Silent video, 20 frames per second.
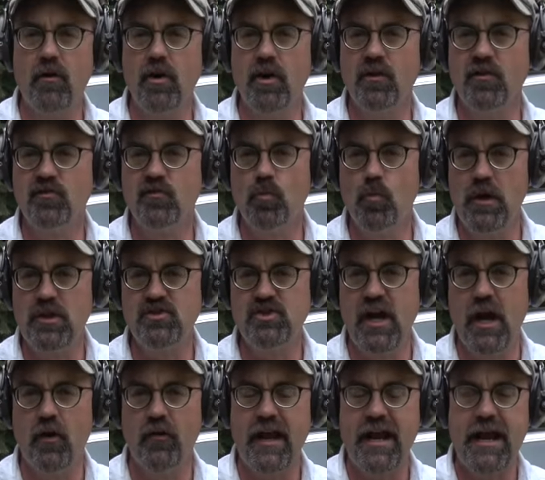going to switch
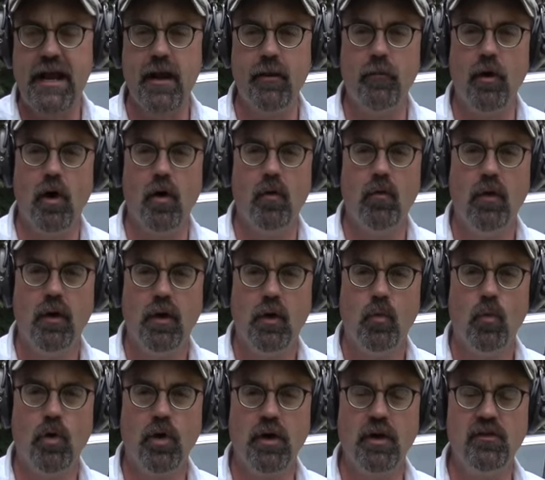out ammo.
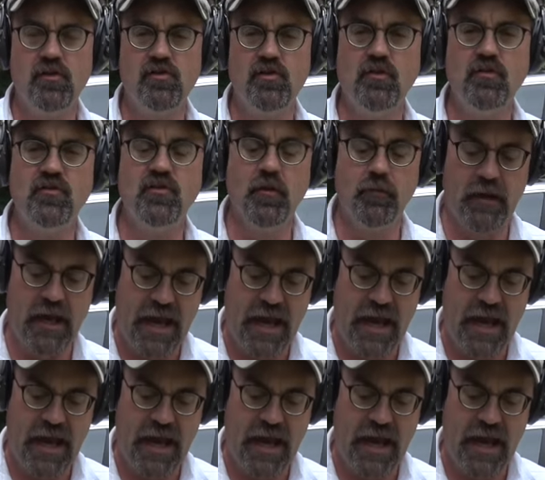We're going to shoot some